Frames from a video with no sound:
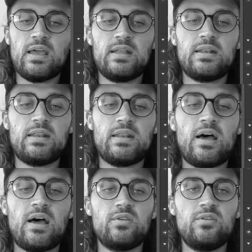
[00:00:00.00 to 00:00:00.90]
And
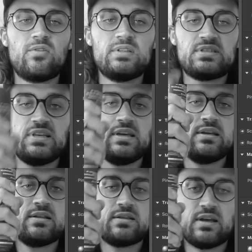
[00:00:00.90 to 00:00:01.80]
now you can
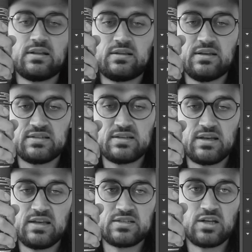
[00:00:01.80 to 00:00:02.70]
see that this
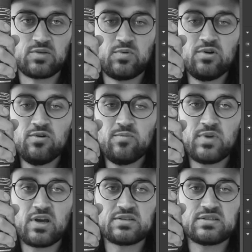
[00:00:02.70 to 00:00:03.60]
is not blue
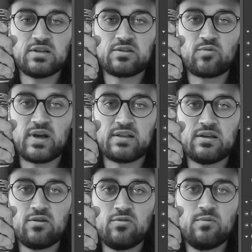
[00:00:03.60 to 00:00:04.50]
because it's not the right
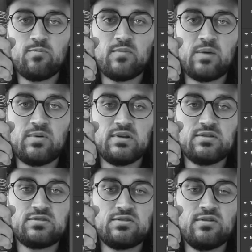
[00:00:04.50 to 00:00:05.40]
tone. Maybe
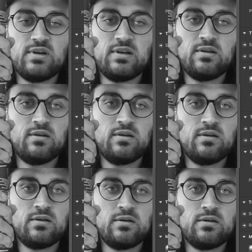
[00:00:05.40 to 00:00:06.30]
cyan.
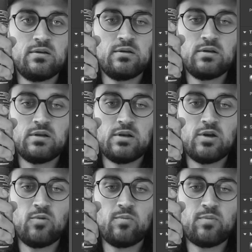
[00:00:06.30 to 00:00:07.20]

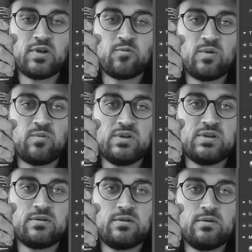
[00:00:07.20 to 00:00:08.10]
Nope. But when we
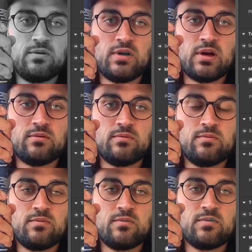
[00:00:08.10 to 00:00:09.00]
the
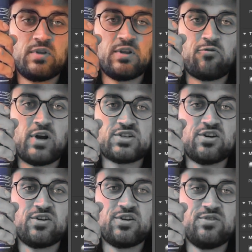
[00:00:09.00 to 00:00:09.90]

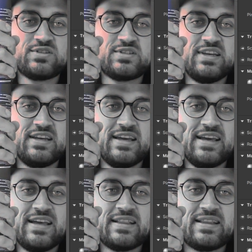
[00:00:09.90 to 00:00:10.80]
threshold, you see
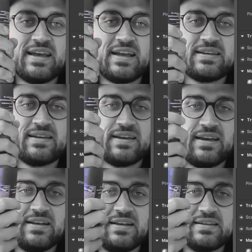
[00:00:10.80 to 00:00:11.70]
that
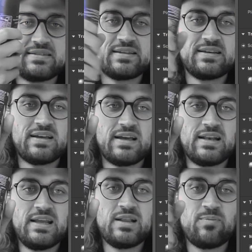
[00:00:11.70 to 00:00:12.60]
it is a
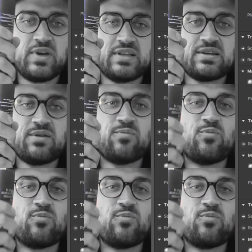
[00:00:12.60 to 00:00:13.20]
little bit